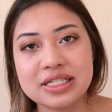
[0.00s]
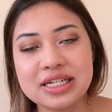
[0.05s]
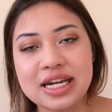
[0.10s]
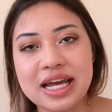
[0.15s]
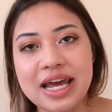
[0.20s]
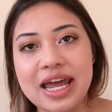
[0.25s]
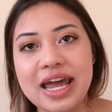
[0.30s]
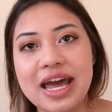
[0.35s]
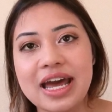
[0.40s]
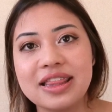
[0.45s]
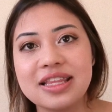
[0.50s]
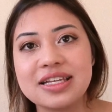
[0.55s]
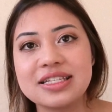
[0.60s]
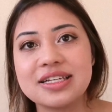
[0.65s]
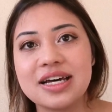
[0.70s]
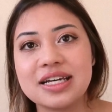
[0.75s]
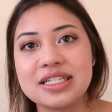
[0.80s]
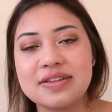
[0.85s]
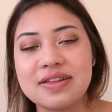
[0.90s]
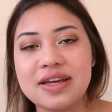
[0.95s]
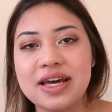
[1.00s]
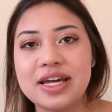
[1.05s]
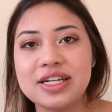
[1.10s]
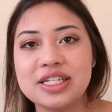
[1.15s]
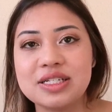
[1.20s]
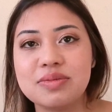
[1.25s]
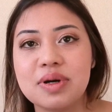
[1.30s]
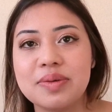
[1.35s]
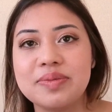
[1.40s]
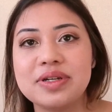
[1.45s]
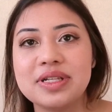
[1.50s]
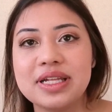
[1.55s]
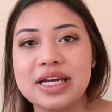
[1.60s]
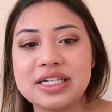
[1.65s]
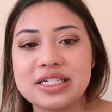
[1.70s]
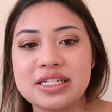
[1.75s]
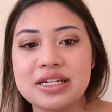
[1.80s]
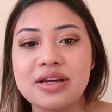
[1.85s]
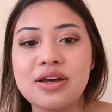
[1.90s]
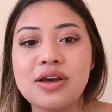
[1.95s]
today and the size of their aging
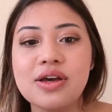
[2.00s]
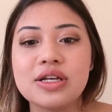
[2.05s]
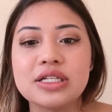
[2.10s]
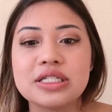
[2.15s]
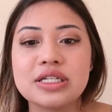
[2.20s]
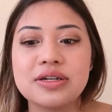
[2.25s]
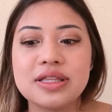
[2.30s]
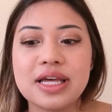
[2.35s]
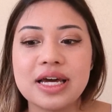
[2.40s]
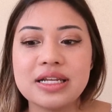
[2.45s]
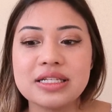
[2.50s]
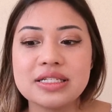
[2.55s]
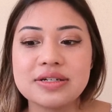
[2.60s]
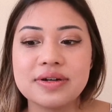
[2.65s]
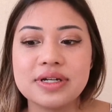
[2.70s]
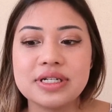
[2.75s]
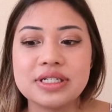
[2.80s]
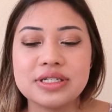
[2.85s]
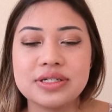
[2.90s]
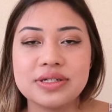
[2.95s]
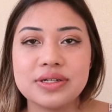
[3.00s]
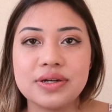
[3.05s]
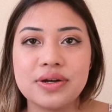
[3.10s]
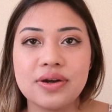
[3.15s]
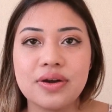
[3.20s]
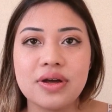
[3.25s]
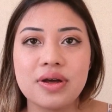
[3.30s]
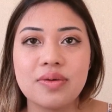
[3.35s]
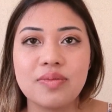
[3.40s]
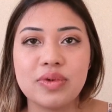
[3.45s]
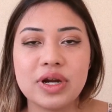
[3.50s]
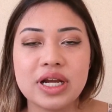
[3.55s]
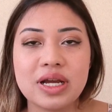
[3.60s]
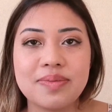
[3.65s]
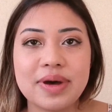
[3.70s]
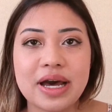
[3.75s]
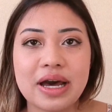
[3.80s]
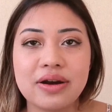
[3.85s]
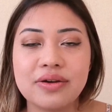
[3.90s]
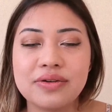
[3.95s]
population. So that is going to bring
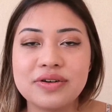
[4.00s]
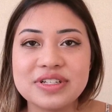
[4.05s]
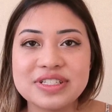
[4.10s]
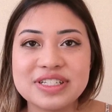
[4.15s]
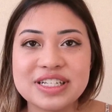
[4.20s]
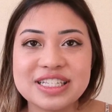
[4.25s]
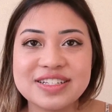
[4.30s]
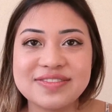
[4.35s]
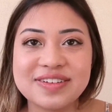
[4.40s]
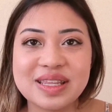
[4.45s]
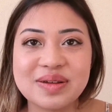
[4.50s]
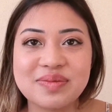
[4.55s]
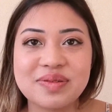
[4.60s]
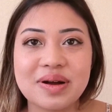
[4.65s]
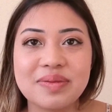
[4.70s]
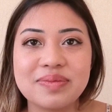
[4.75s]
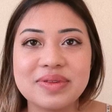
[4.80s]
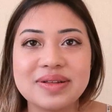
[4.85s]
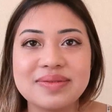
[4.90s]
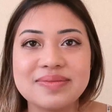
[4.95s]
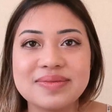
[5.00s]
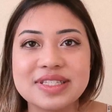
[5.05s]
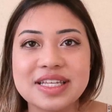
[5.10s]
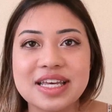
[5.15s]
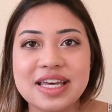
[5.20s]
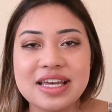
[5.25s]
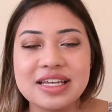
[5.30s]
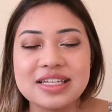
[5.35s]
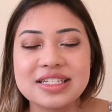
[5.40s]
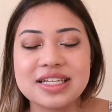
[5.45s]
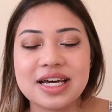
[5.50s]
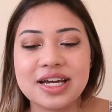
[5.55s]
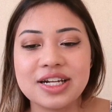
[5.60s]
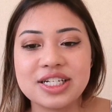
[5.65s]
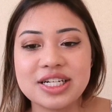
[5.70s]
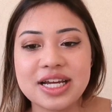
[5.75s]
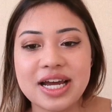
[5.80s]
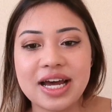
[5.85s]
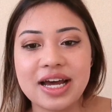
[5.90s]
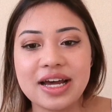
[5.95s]
about all sorts of other problems,
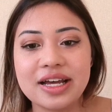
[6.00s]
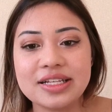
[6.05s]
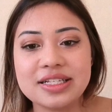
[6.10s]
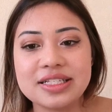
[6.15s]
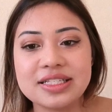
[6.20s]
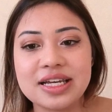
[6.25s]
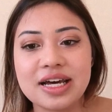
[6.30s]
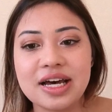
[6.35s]
such as